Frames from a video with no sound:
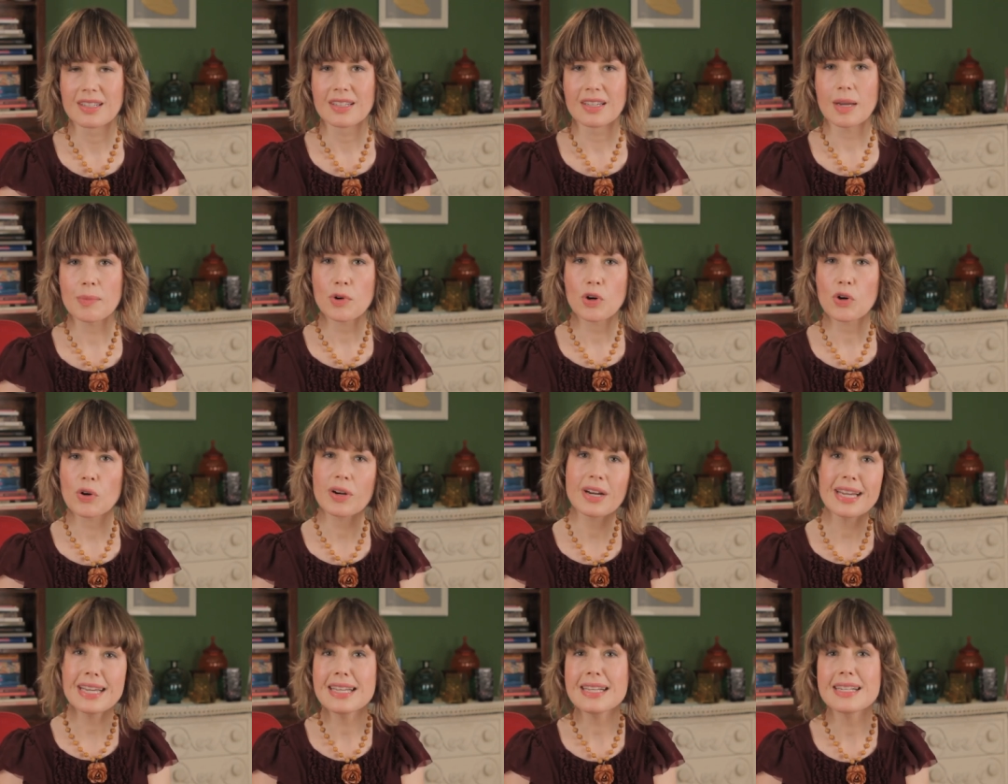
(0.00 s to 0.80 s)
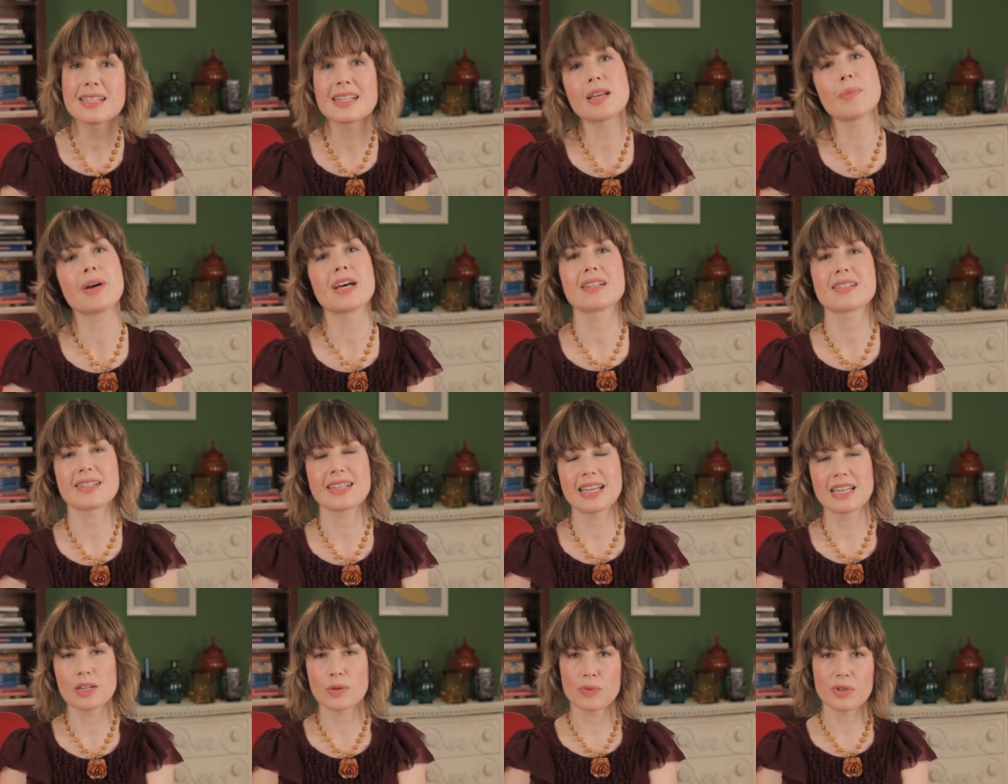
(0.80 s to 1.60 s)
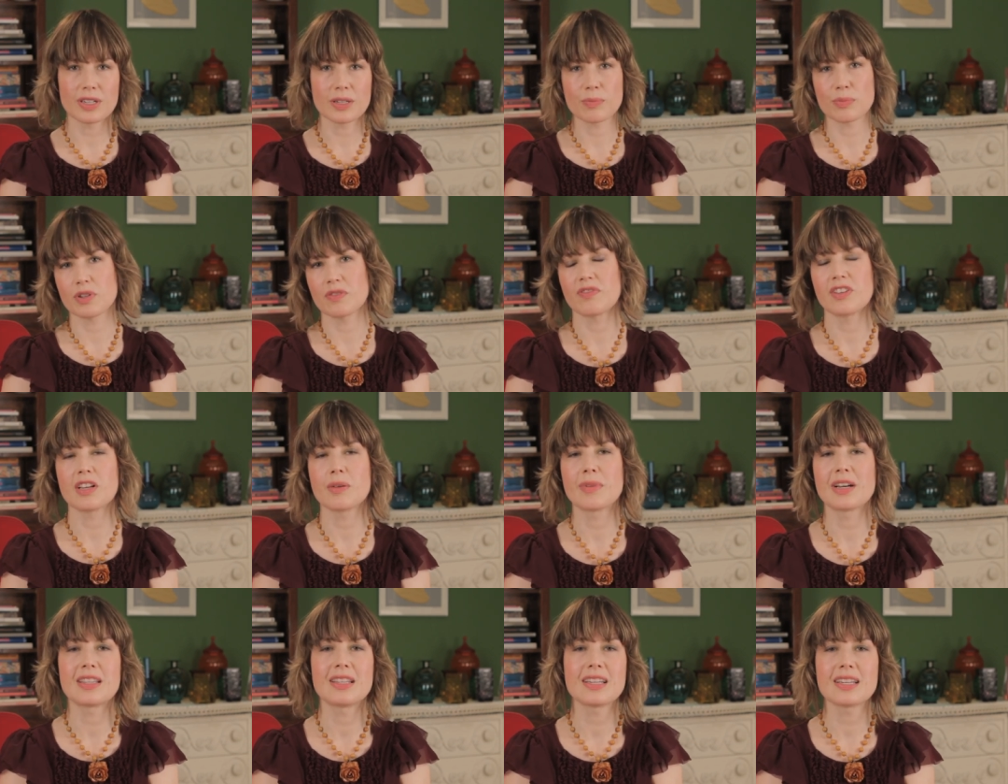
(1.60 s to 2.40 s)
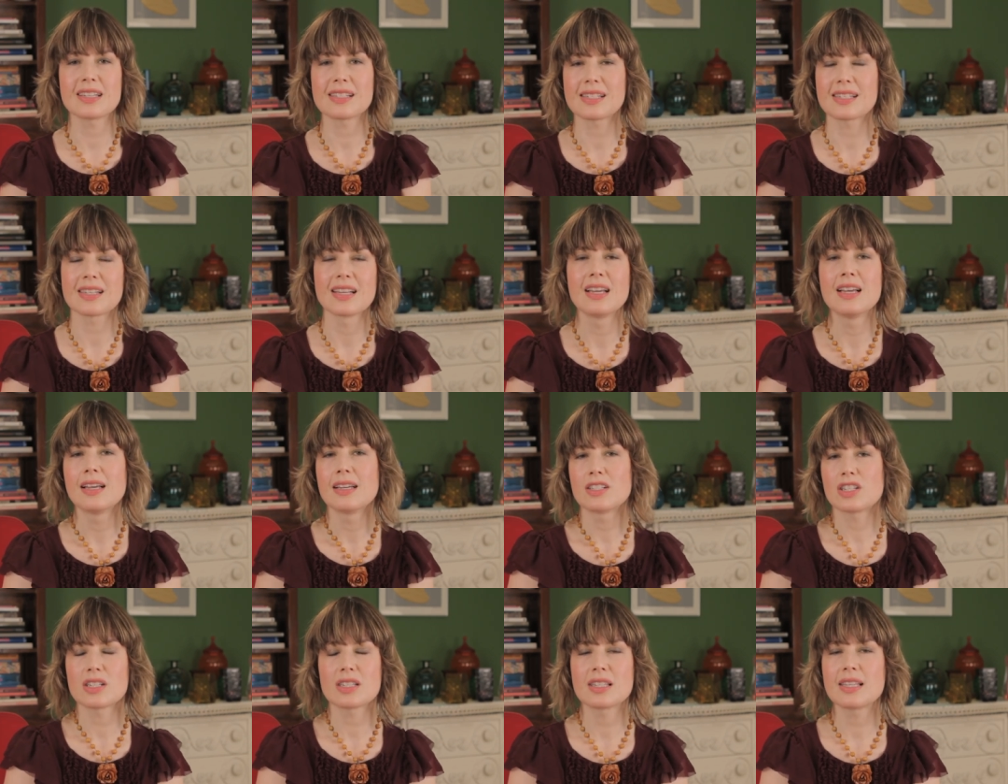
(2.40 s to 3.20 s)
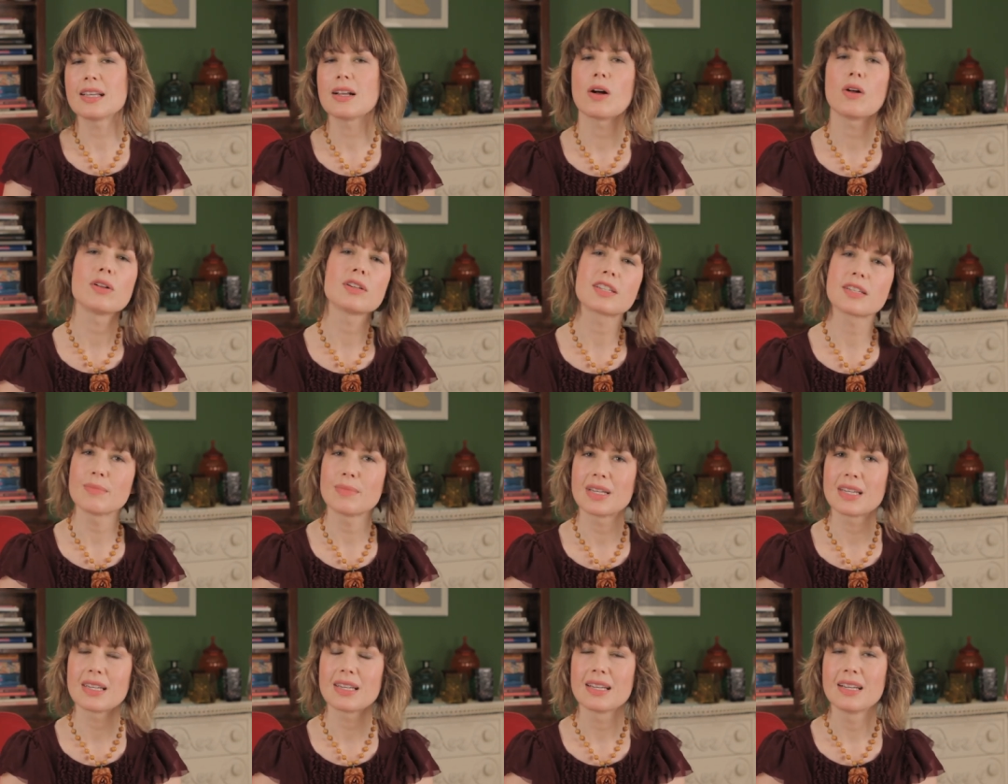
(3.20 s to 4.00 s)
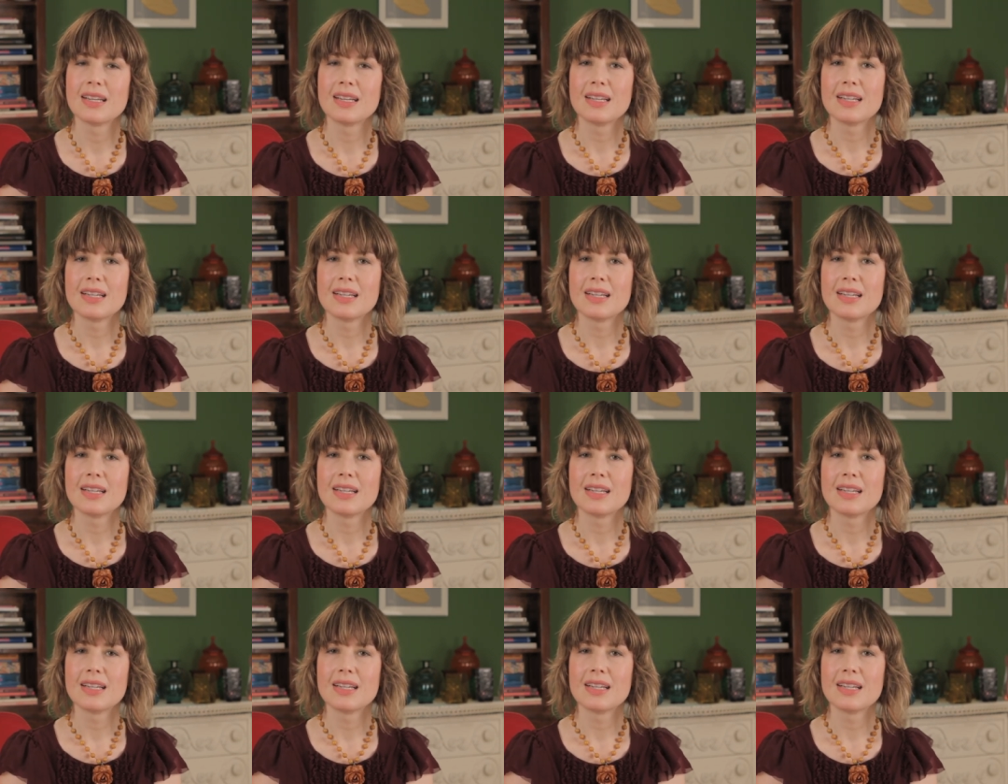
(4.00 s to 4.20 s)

I'm crazy about sandalwood and perfume. I think it's just the ultimate